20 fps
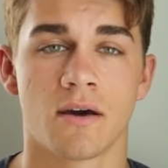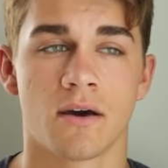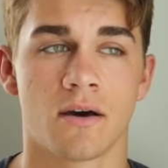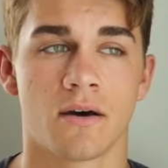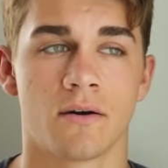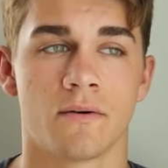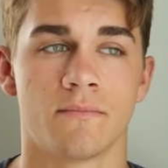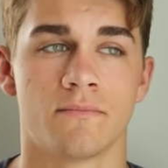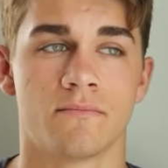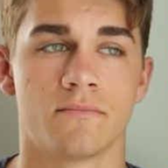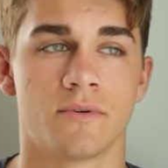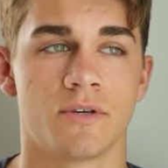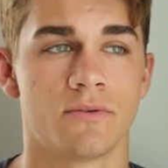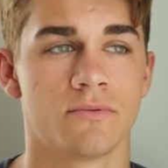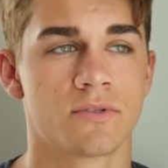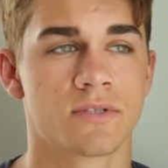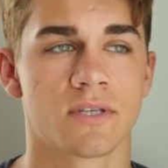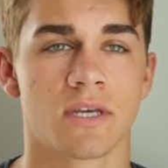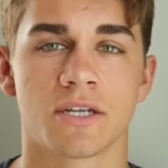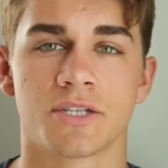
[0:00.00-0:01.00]
um, it
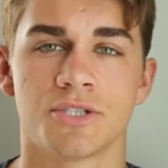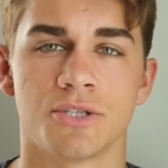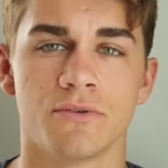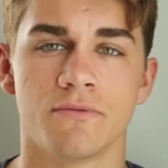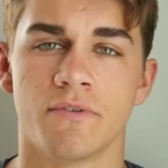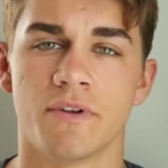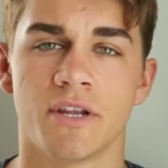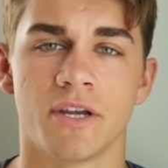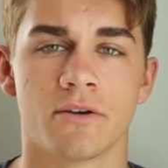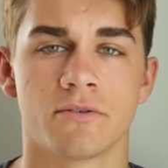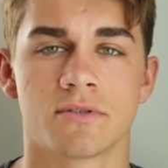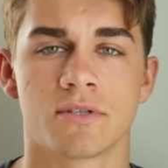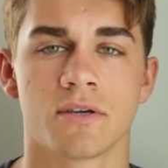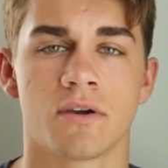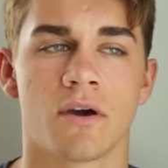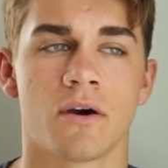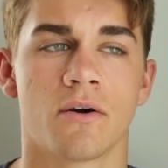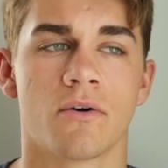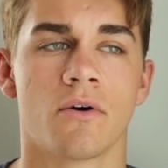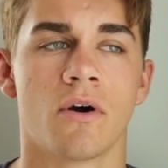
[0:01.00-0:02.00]
was like two videos
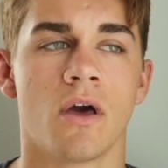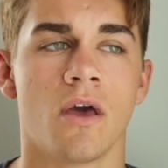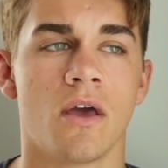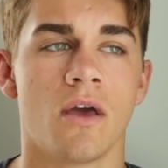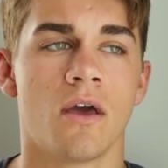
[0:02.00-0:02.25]
ago,